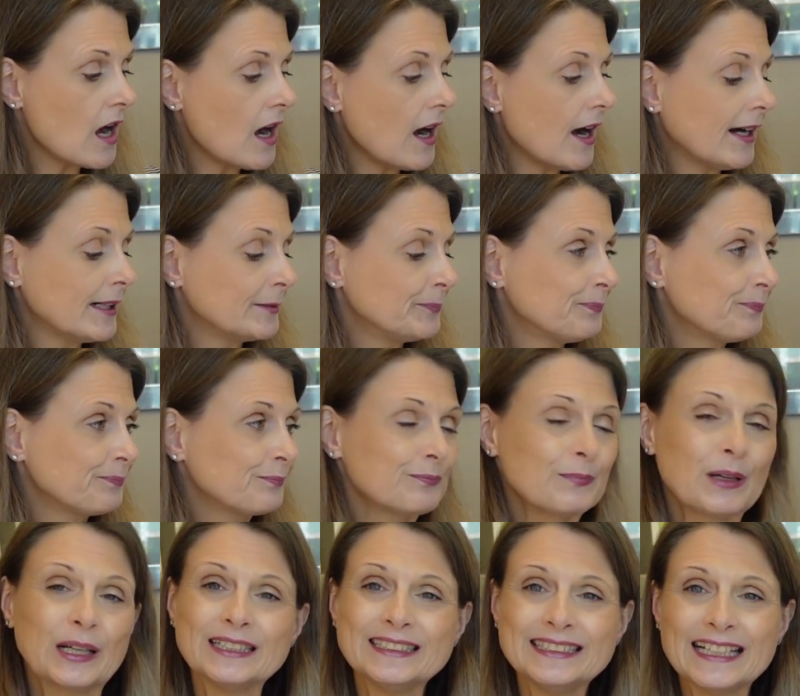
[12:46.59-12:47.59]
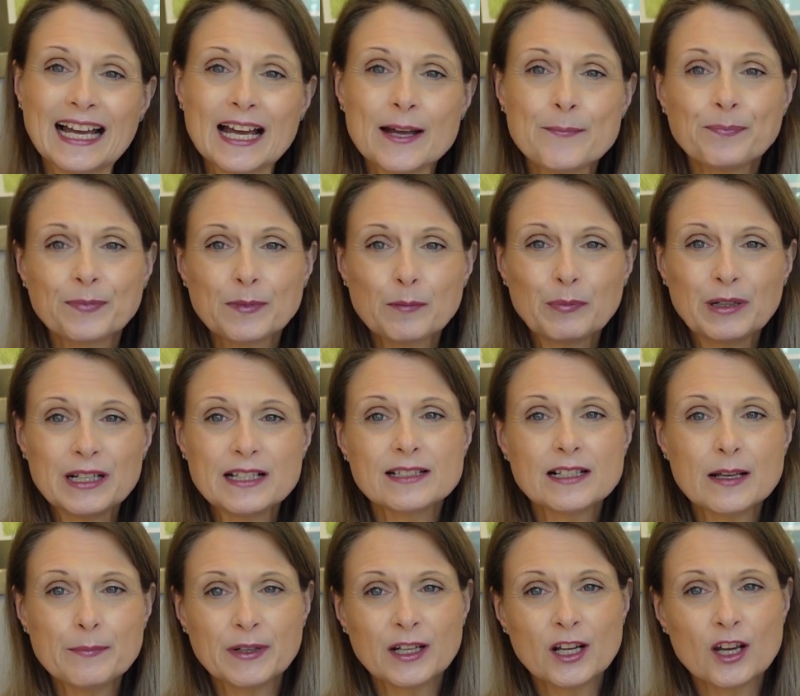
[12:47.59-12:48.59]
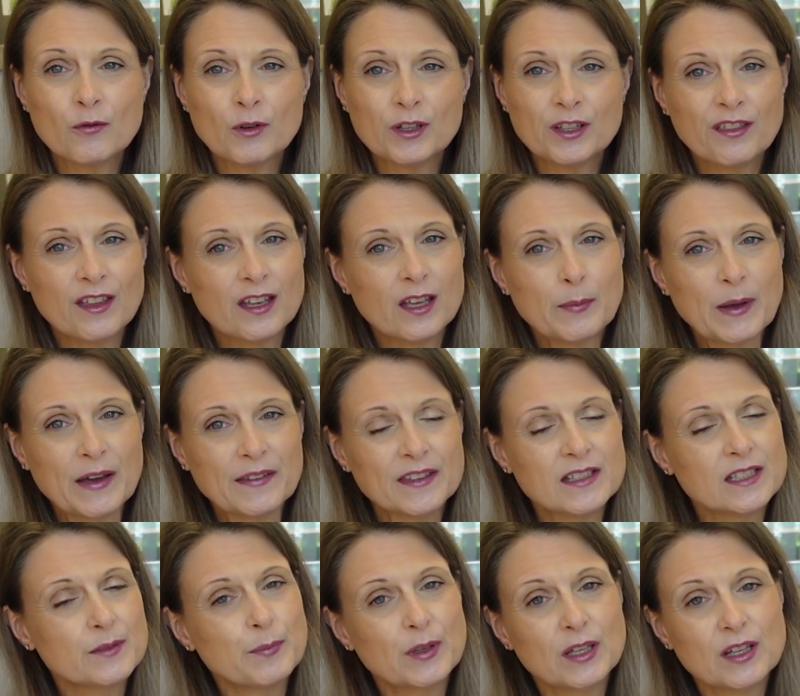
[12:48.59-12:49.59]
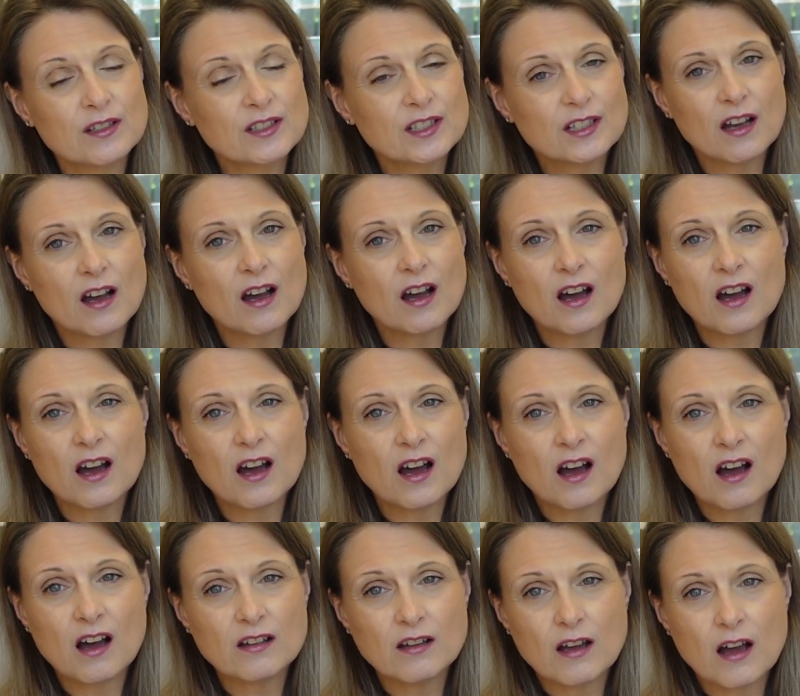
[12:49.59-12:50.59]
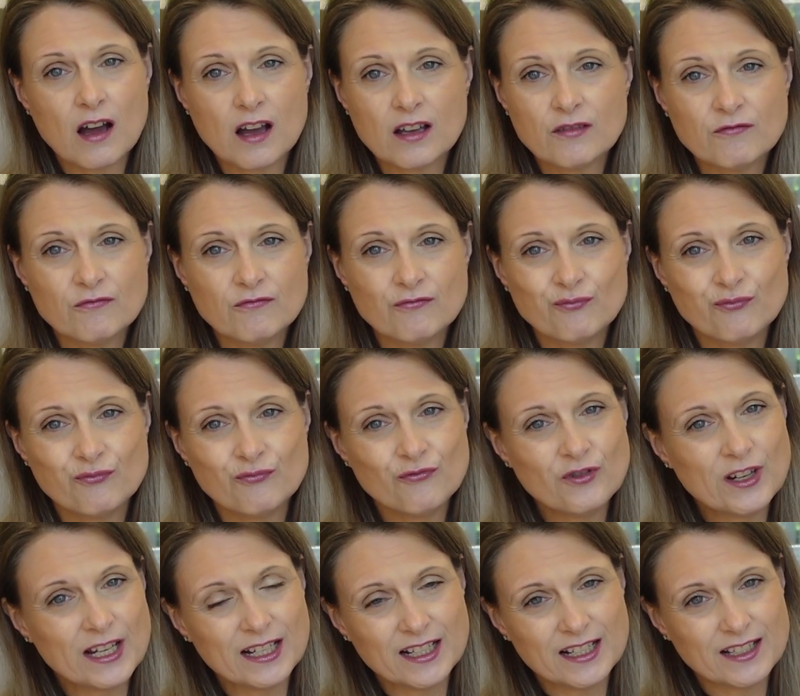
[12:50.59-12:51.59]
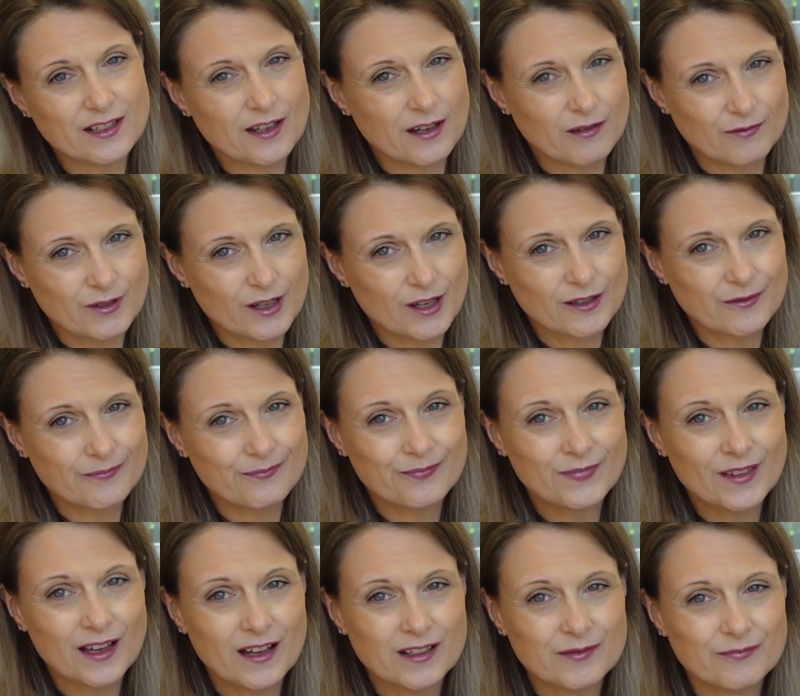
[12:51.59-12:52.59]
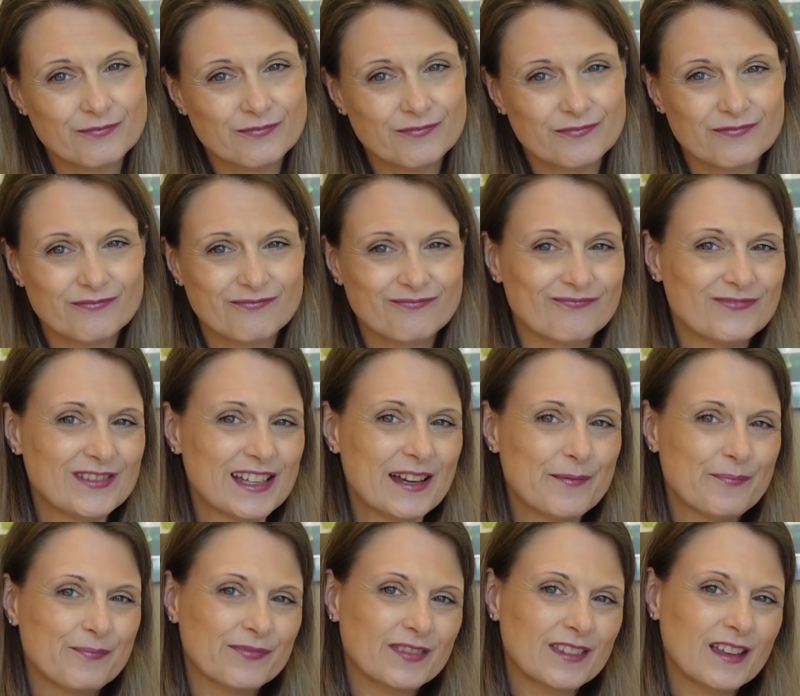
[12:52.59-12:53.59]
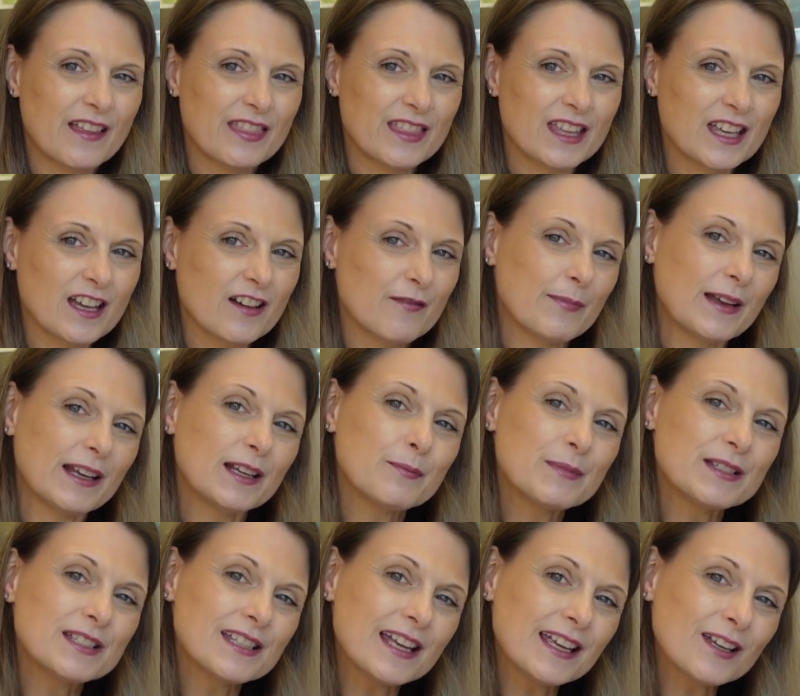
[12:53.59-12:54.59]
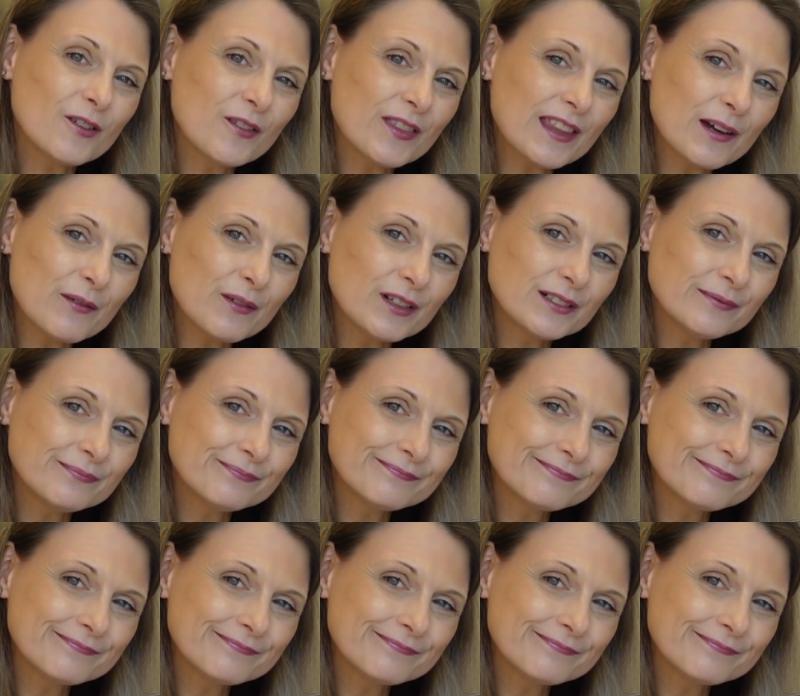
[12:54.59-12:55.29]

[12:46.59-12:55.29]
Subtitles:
But yeah, please let me know what you think about this, because I really don't know. I think I've made a mistake on that one.